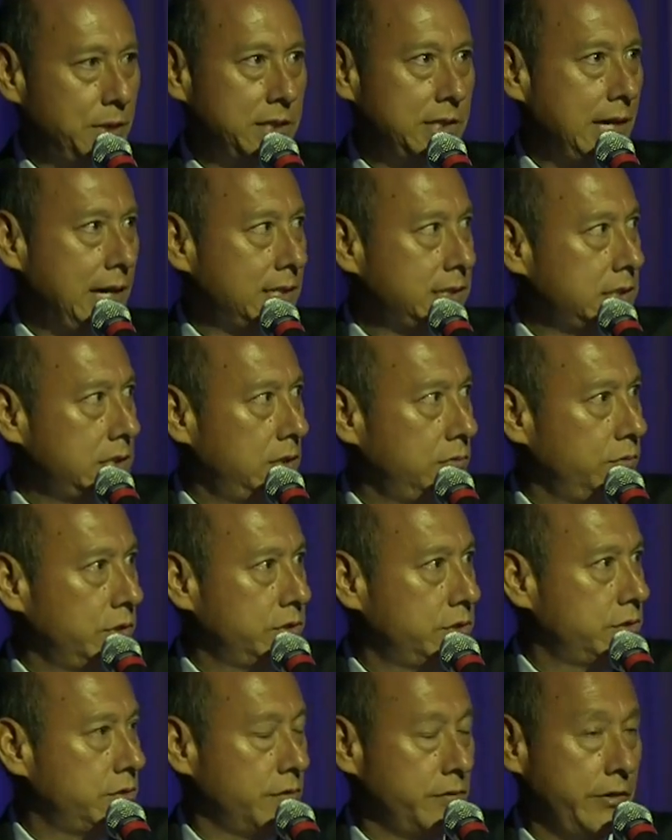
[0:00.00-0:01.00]
But testing
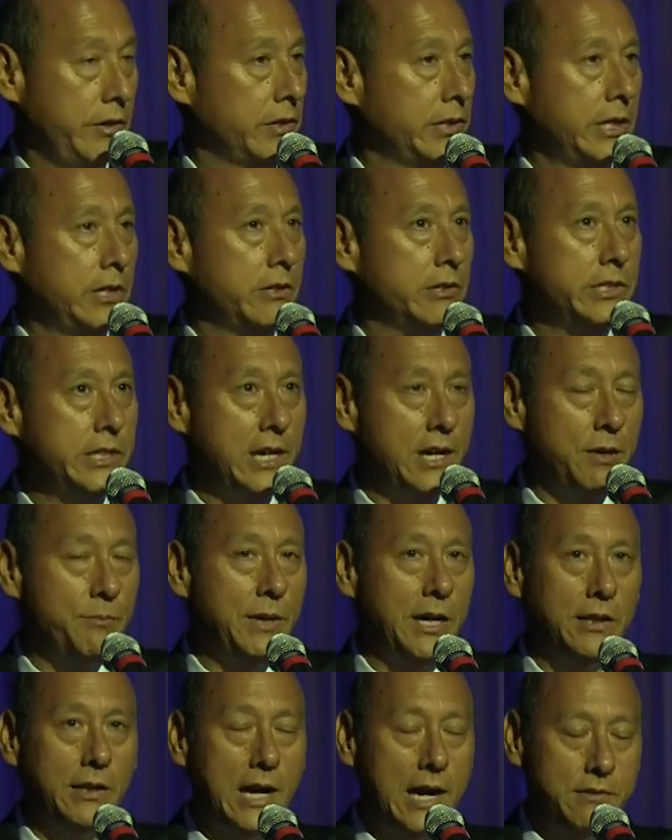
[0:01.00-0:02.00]
would severely curtail
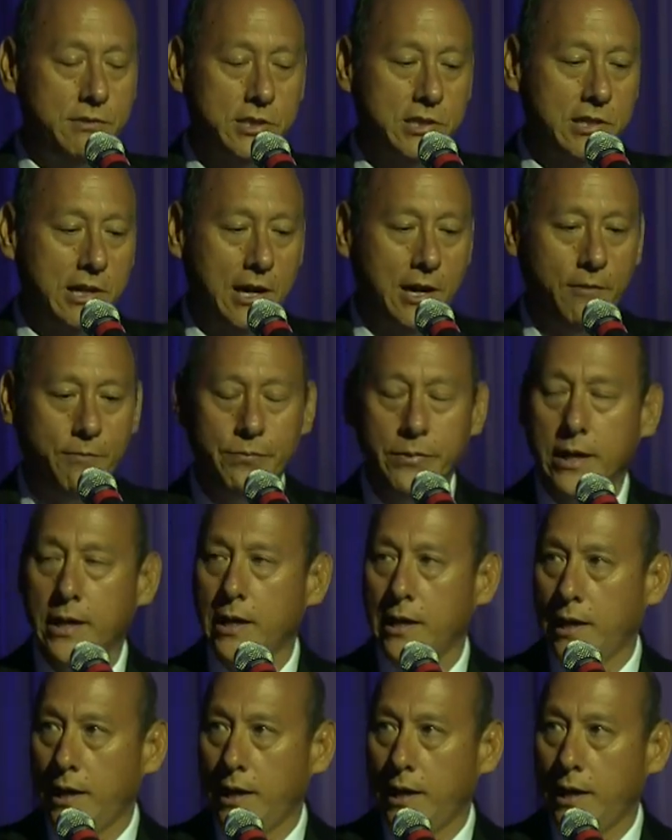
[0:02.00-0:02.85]
my lifestyle.